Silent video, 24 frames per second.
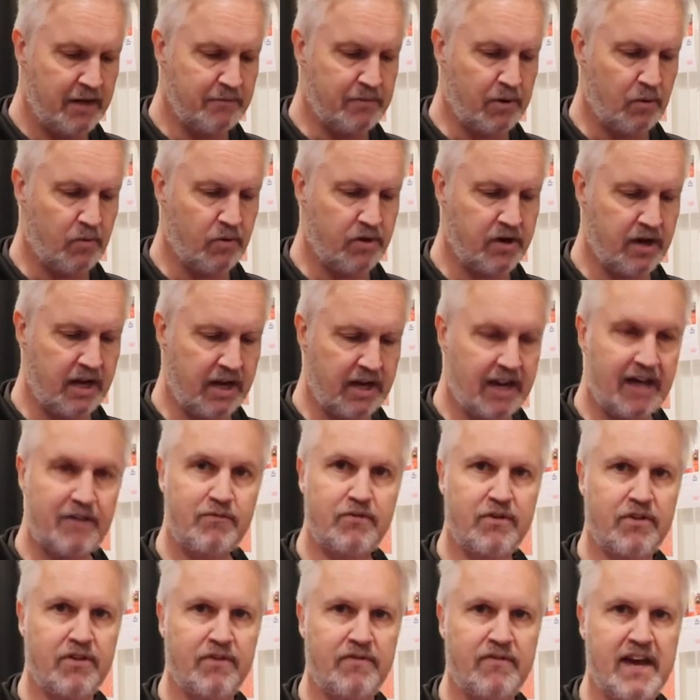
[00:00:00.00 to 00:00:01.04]
But what I
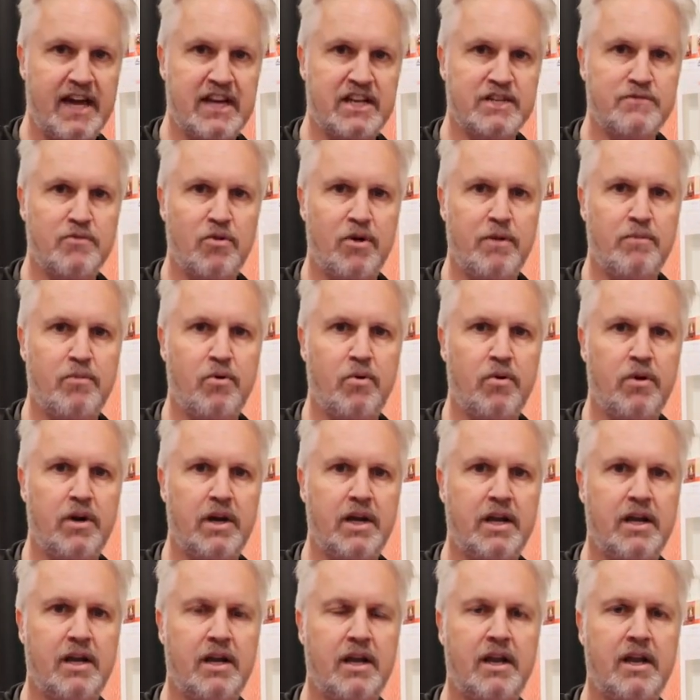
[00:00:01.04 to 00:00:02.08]
love with the fan is, more
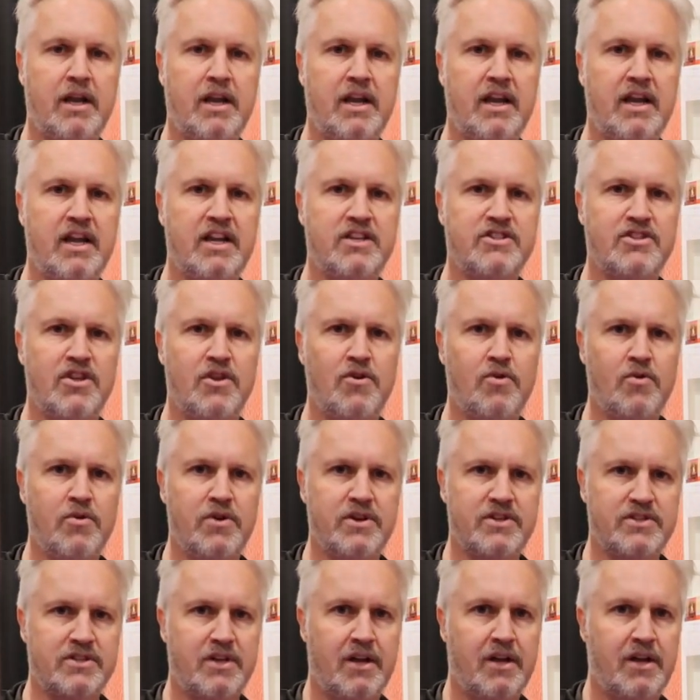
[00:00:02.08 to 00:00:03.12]
importantly, is the
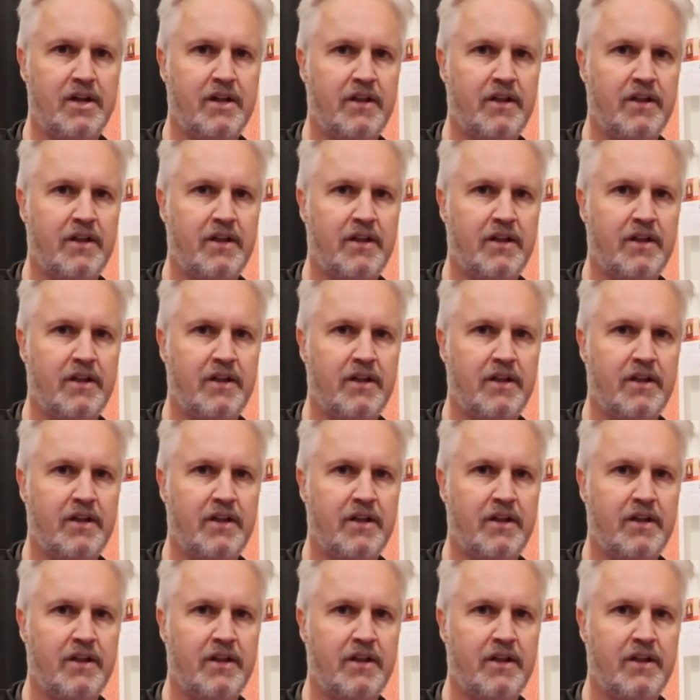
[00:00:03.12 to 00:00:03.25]
noise.